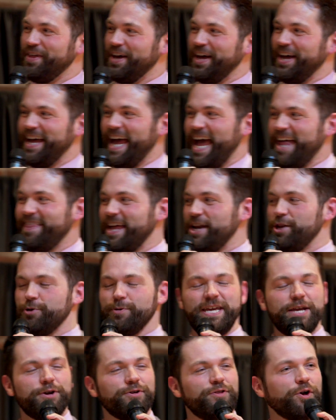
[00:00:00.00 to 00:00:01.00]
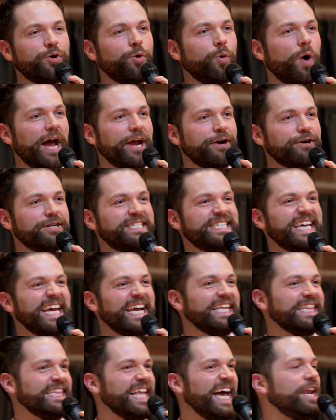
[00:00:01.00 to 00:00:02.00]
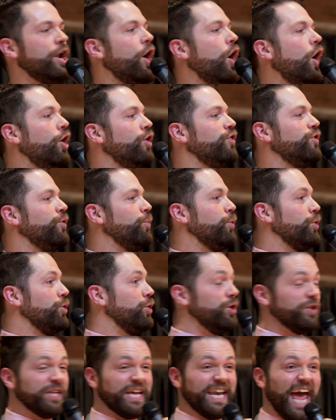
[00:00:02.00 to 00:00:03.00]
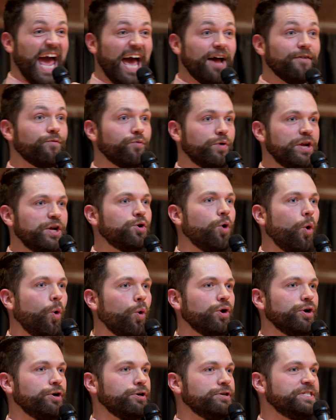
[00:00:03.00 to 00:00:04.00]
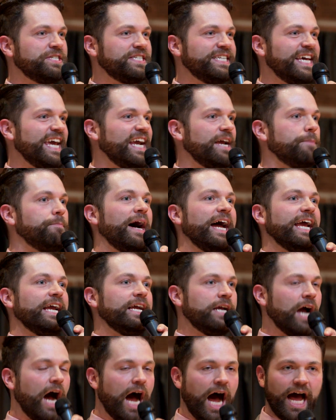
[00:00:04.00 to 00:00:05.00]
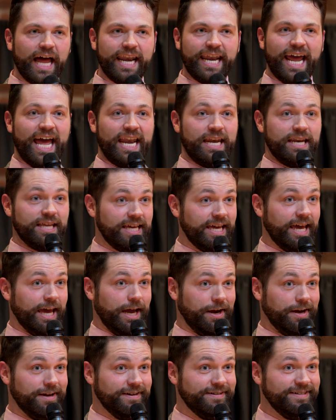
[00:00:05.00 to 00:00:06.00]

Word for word: the and then you hear the choir sing, "Let all the world in every corner sing, my God and King."